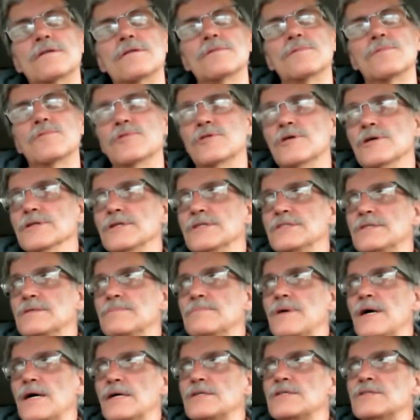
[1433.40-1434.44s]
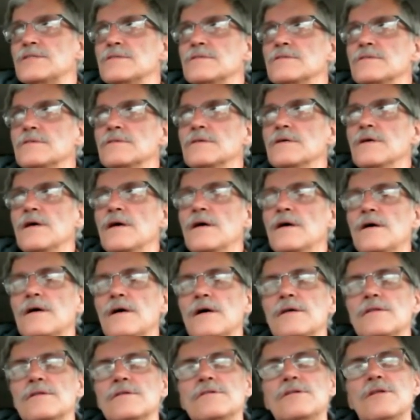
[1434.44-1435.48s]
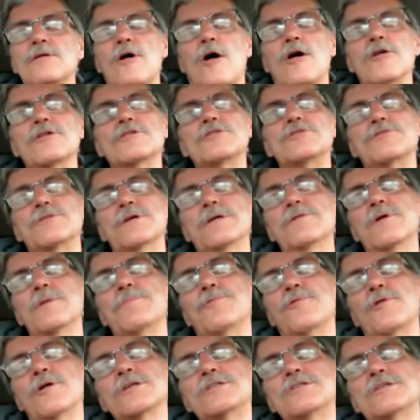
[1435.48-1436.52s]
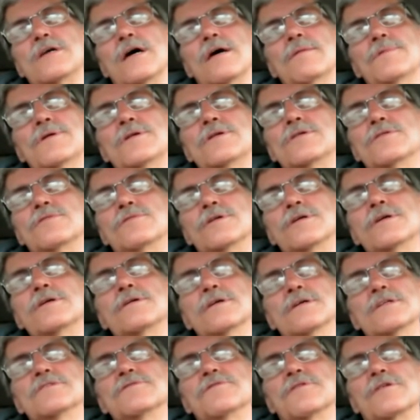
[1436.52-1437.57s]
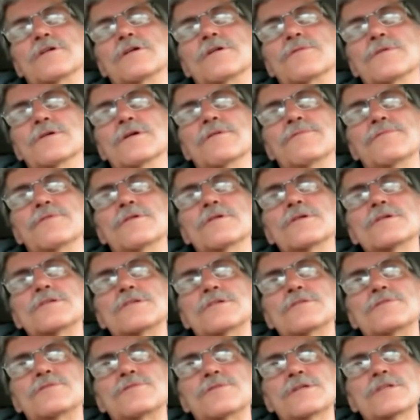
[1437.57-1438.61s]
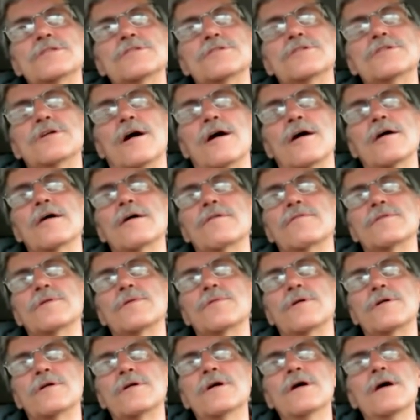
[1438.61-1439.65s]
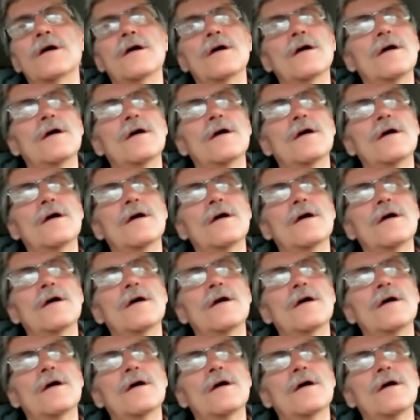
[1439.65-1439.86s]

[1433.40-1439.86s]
The world is a mess. And the, all the tree reports that I've been doing, it's very real, folks. The trees are dying everywhere.